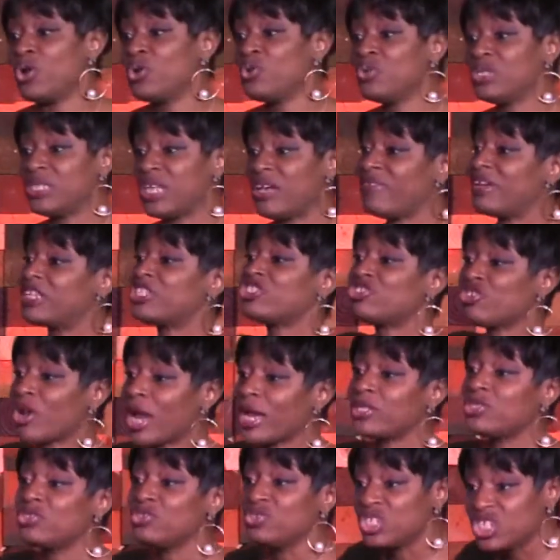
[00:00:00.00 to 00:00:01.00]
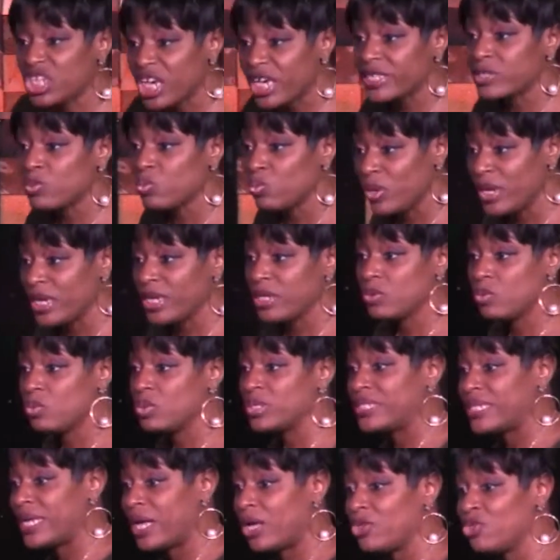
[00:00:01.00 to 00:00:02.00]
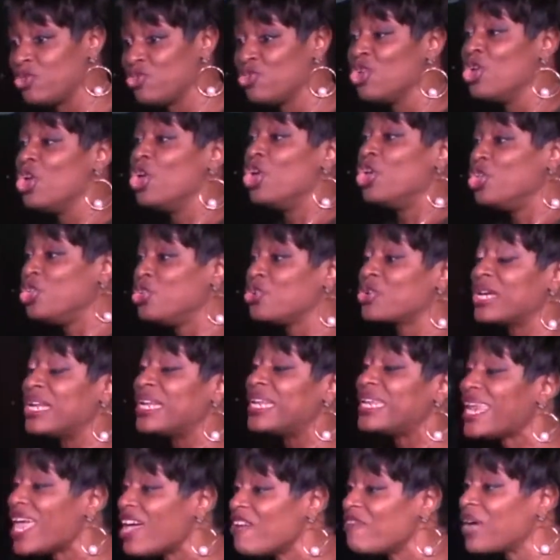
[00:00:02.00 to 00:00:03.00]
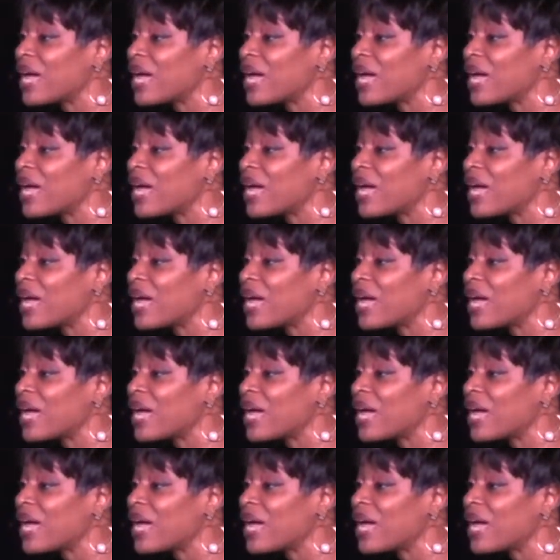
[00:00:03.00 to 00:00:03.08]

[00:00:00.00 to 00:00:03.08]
who's ever tried to chase wind will tell you, you can never